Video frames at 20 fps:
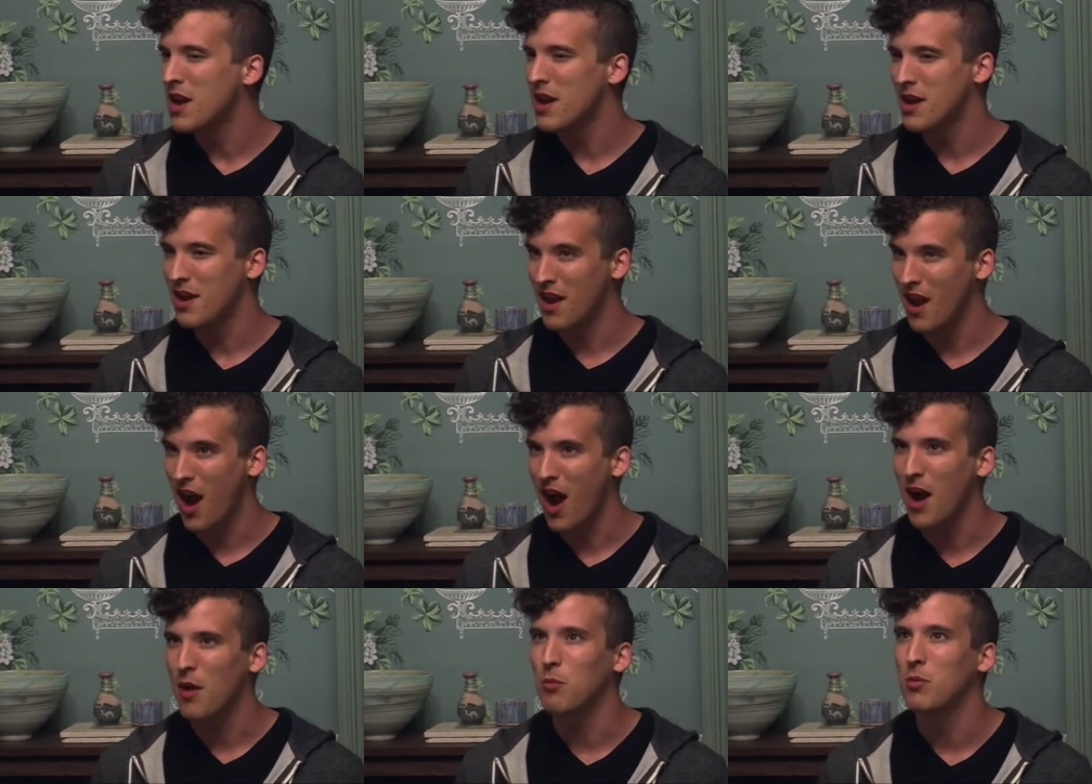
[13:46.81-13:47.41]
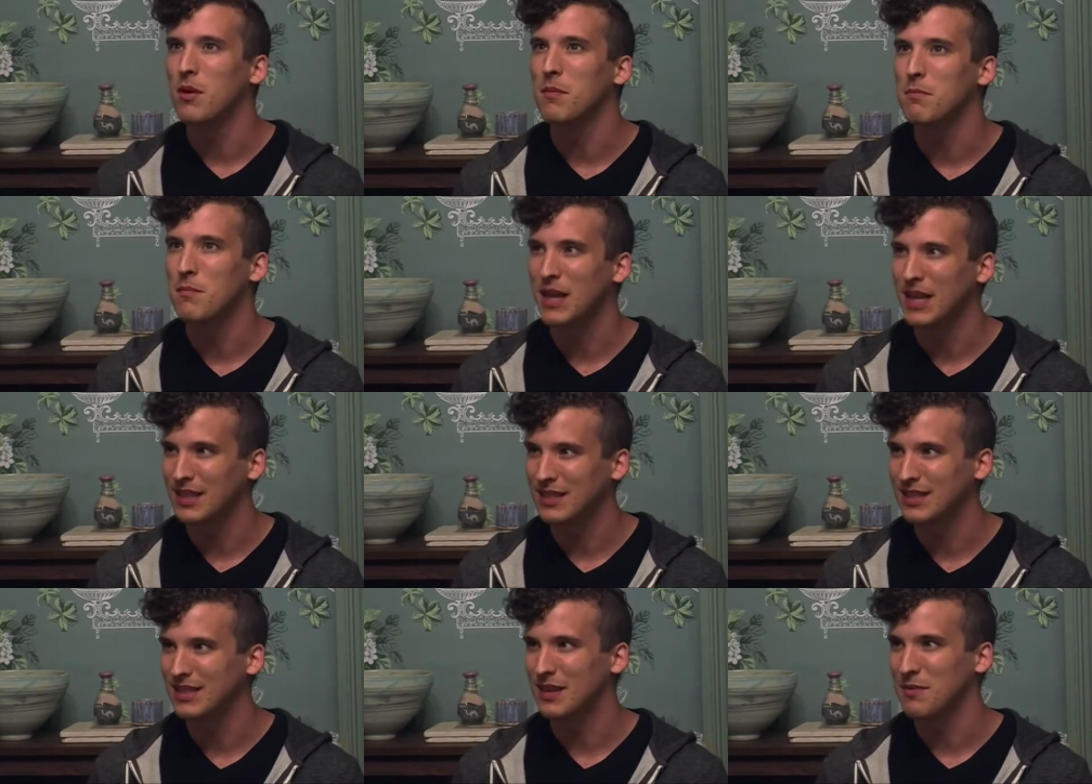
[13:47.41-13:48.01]
not what
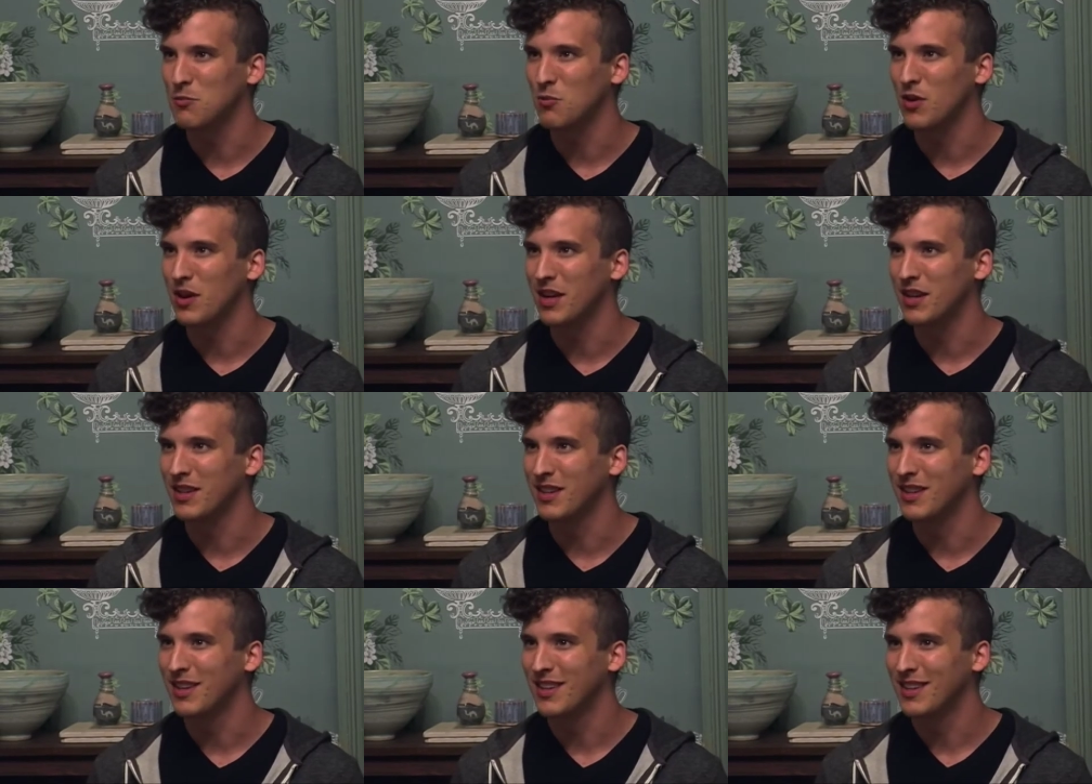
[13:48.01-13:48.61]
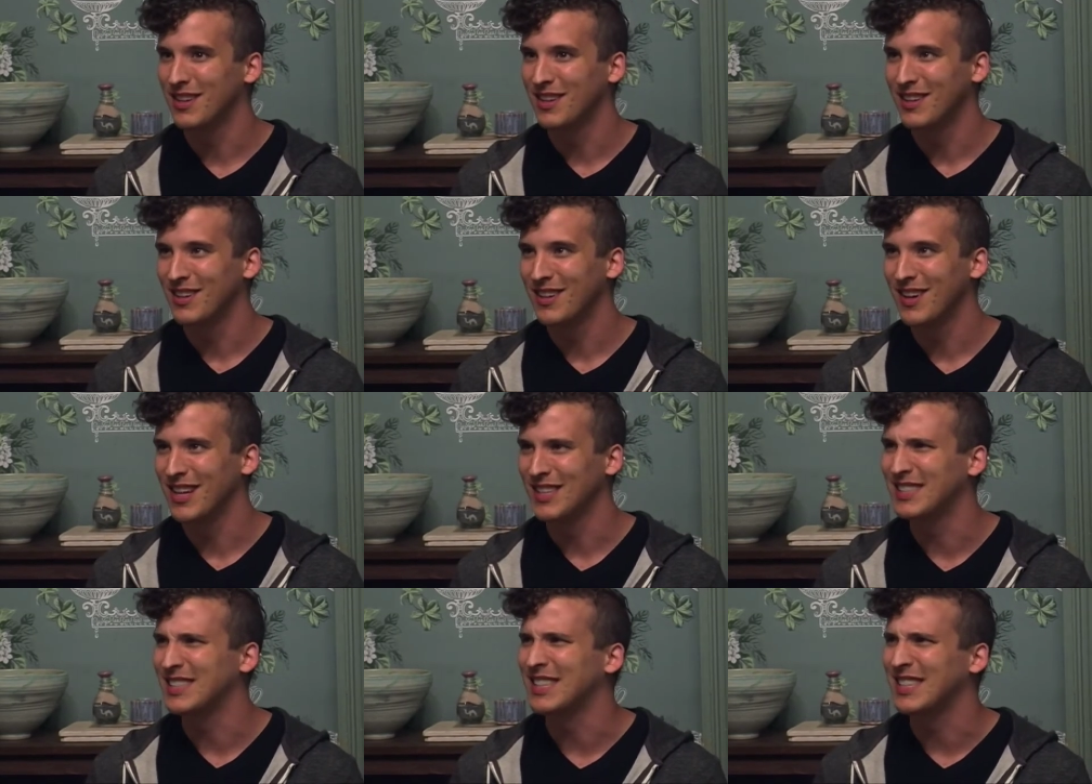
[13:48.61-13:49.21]
makes someone
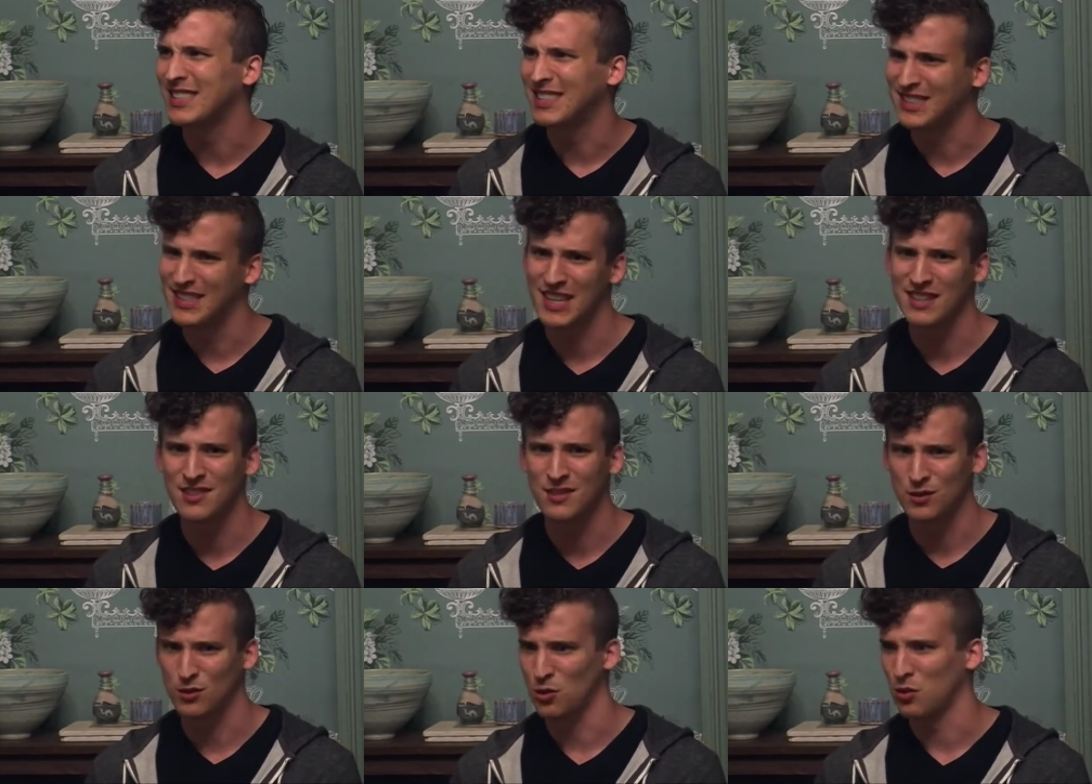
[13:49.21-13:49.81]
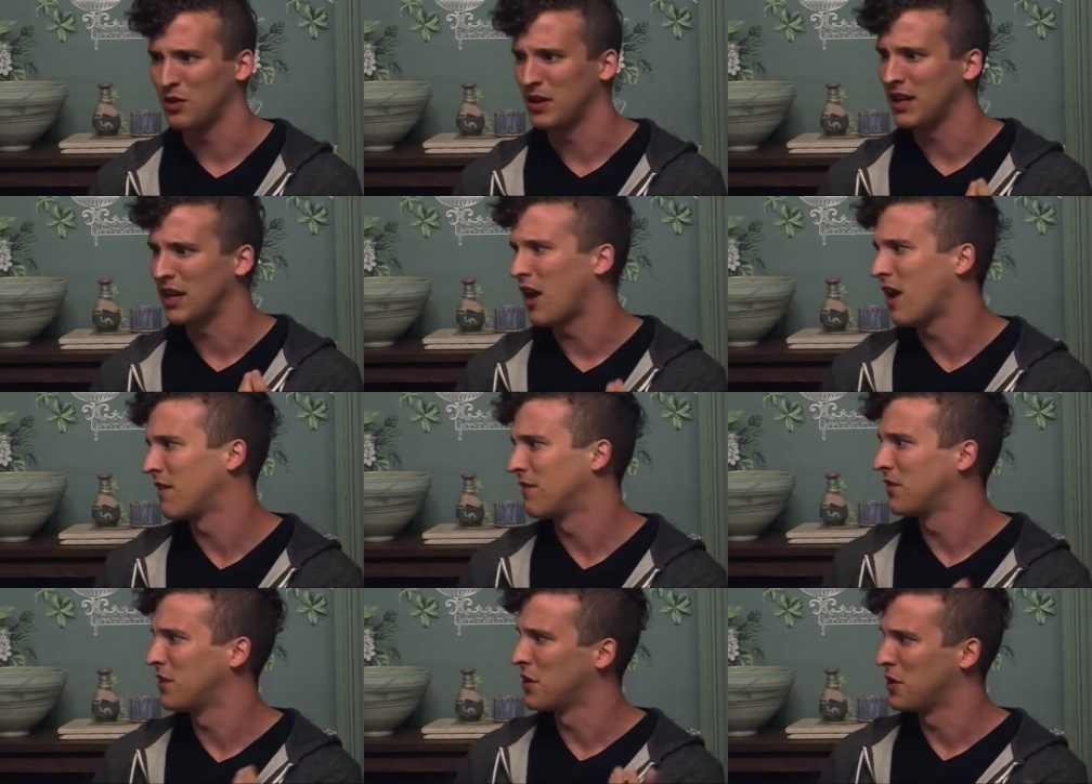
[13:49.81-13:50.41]
a success story
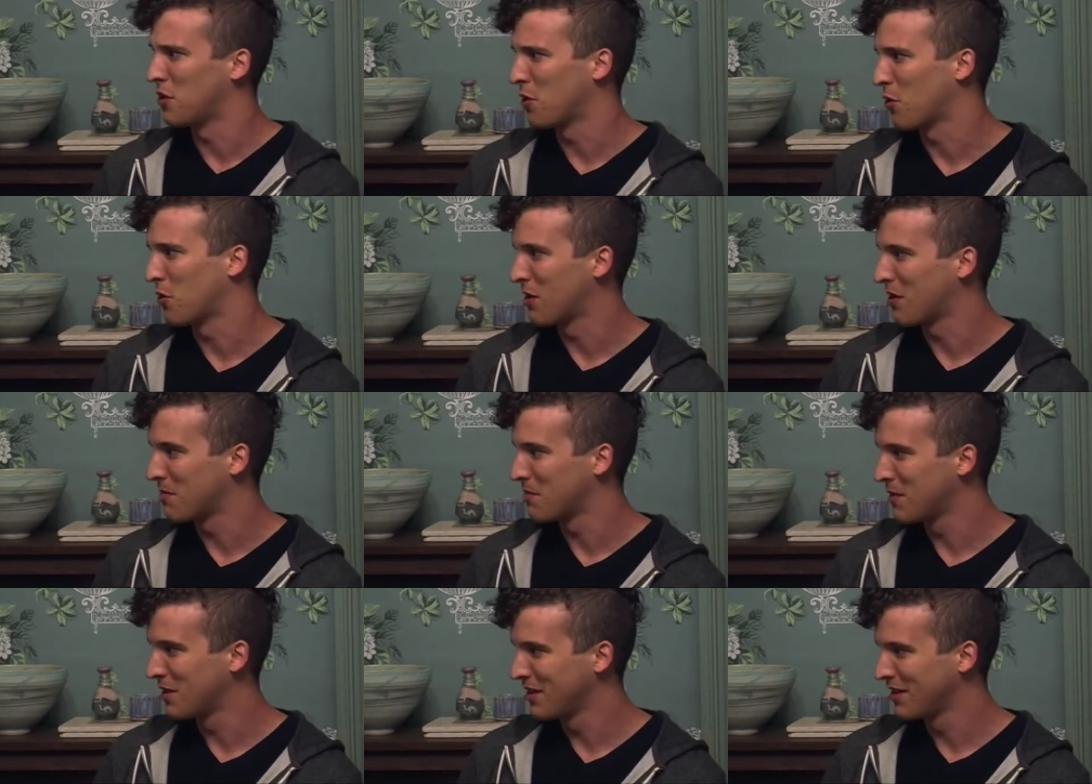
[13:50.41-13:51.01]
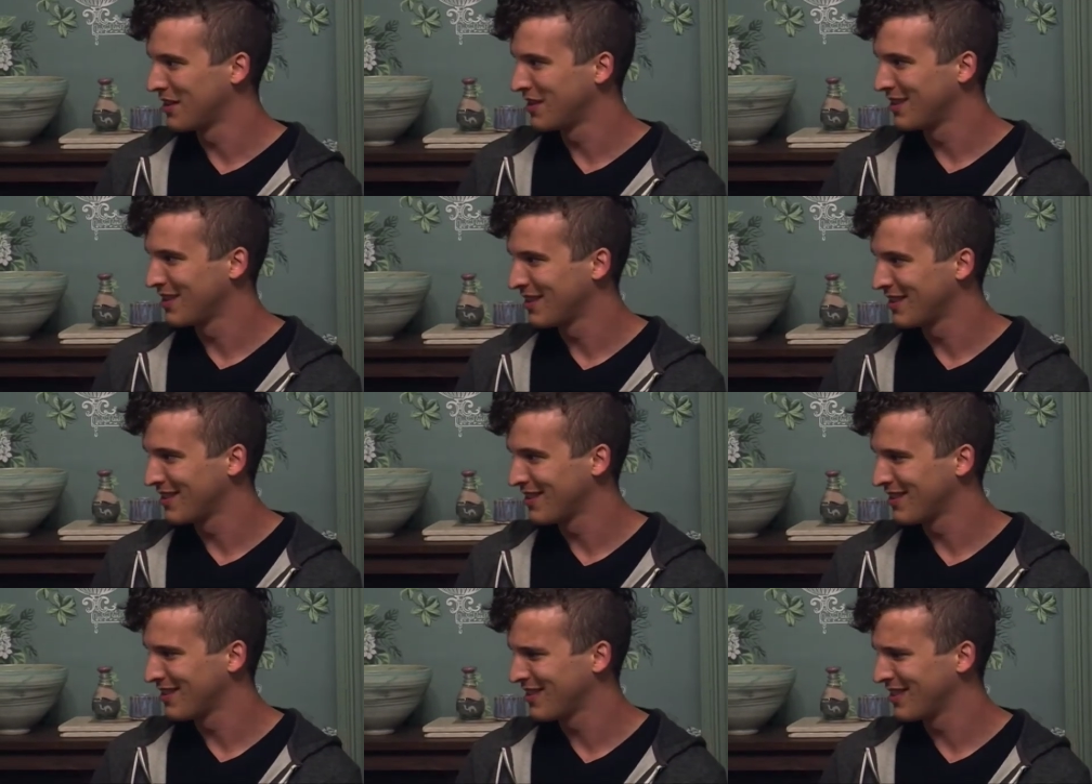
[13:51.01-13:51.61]
of the norm.
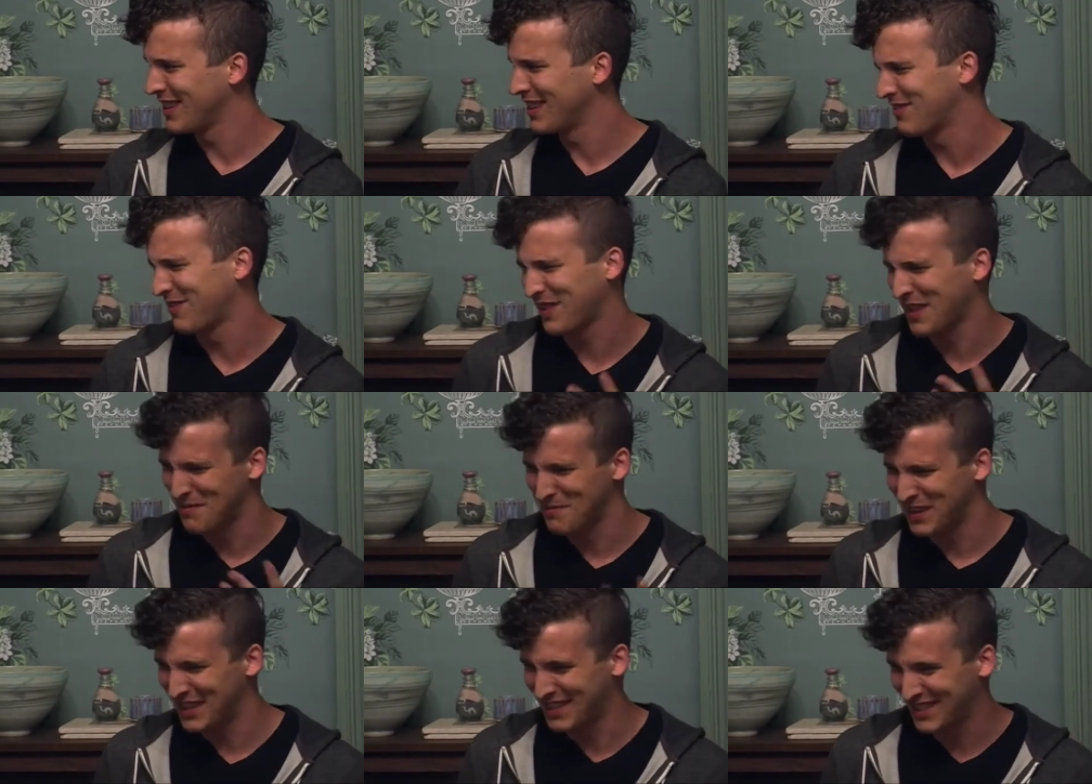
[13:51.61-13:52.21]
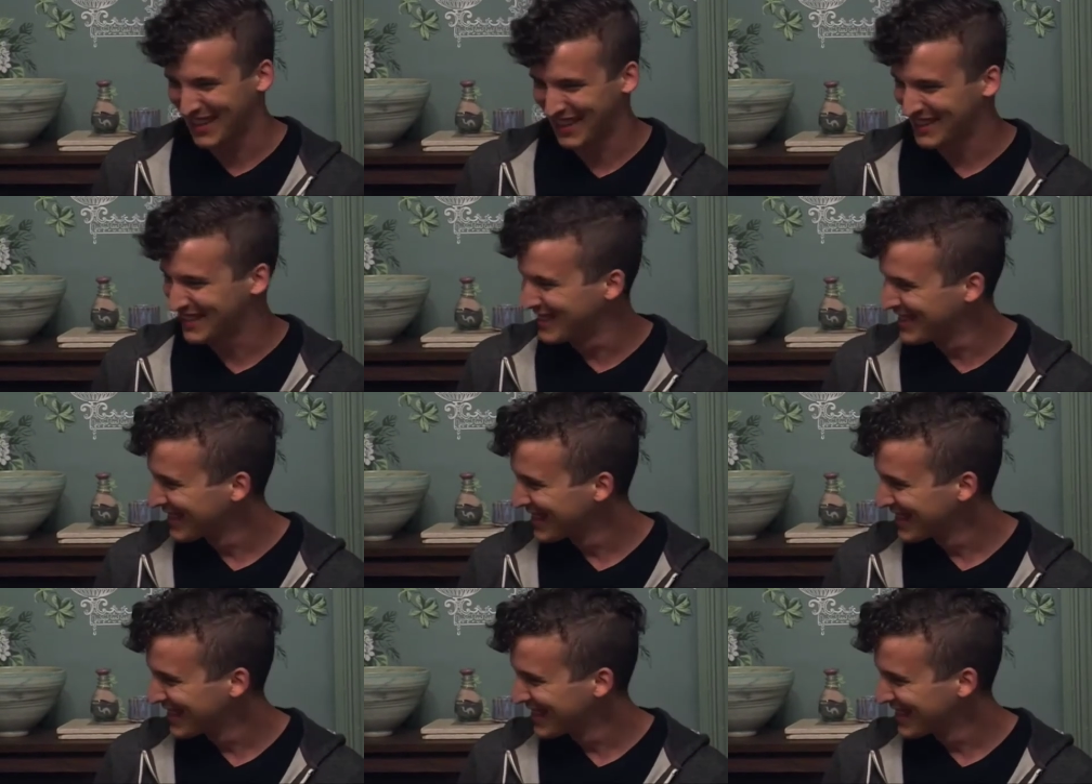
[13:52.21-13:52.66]
Right. If that makes sense.